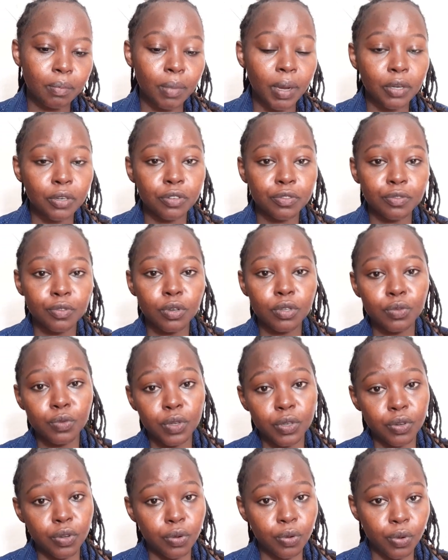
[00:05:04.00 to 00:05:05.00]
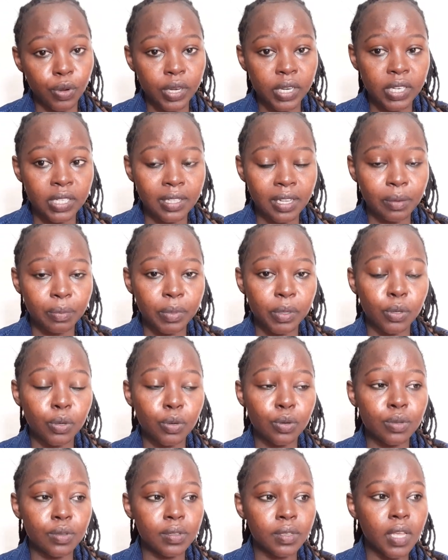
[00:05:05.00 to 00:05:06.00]
but of course when we're going inside,
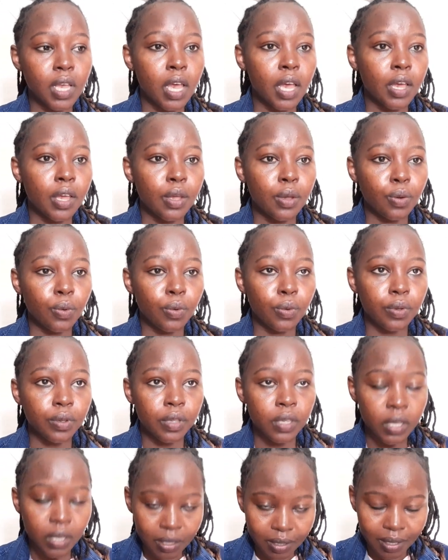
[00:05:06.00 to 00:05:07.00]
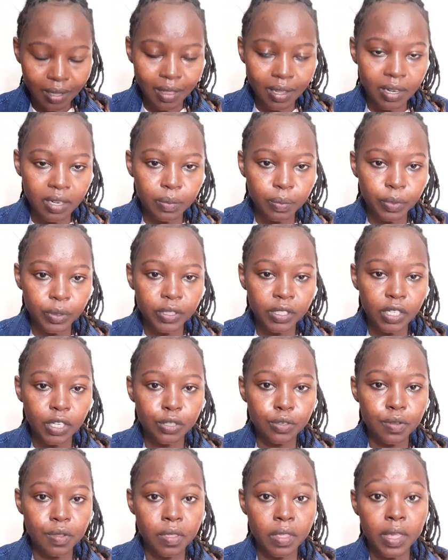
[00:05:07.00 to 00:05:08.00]
because inside the
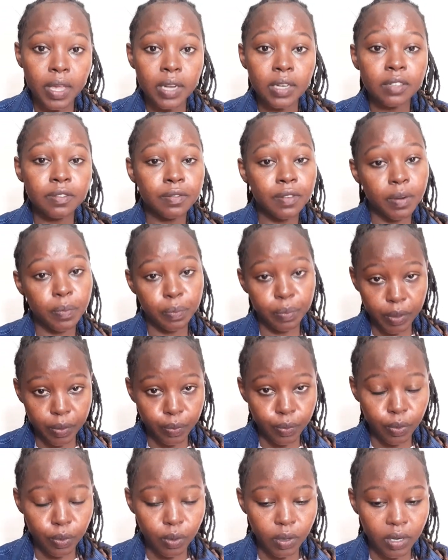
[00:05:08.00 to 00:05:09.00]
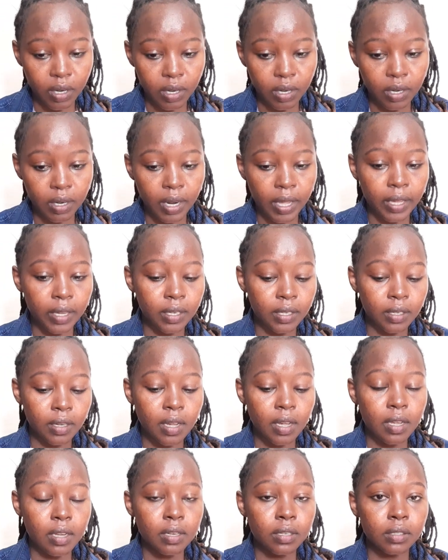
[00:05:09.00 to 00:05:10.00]
deportation there are different people, like
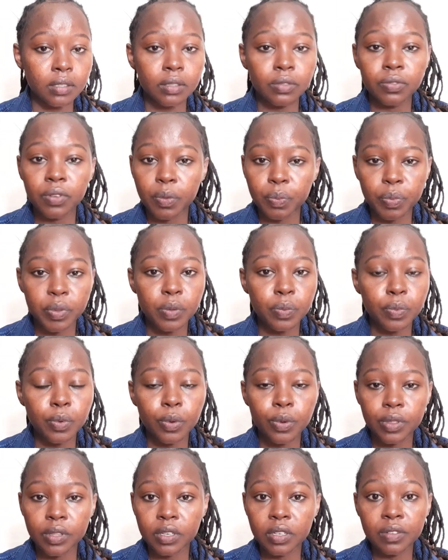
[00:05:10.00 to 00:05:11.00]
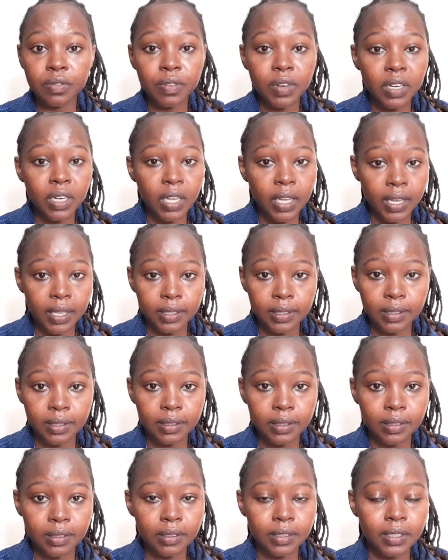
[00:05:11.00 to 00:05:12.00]
different people with different cases.
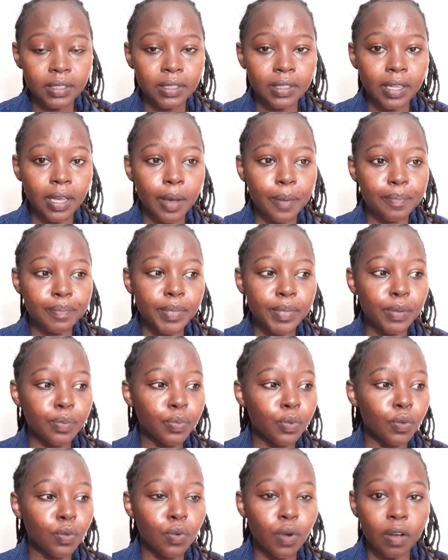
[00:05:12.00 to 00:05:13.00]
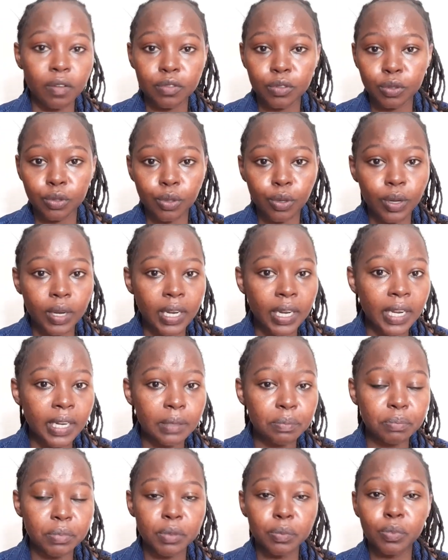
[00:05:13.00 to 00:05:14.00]
There are people who have stolen,
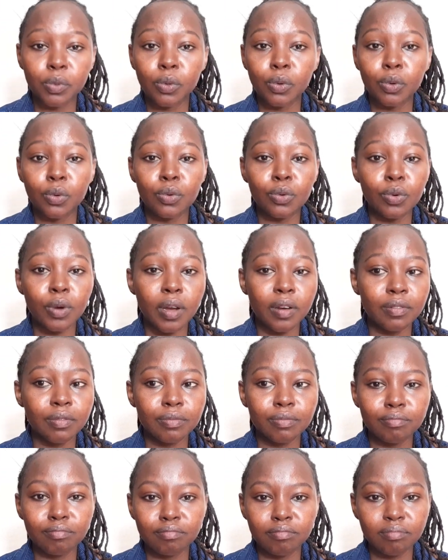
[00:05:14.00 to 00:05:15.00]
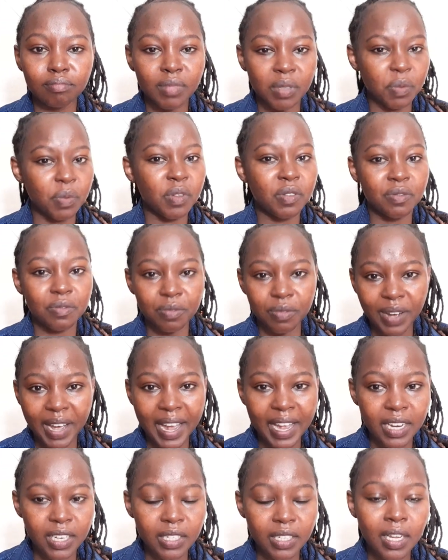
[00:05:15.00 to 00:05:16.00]
people who have maybe
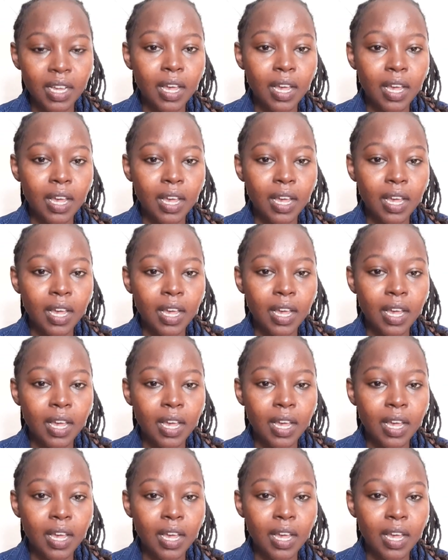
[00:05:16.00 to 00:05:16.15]
fight,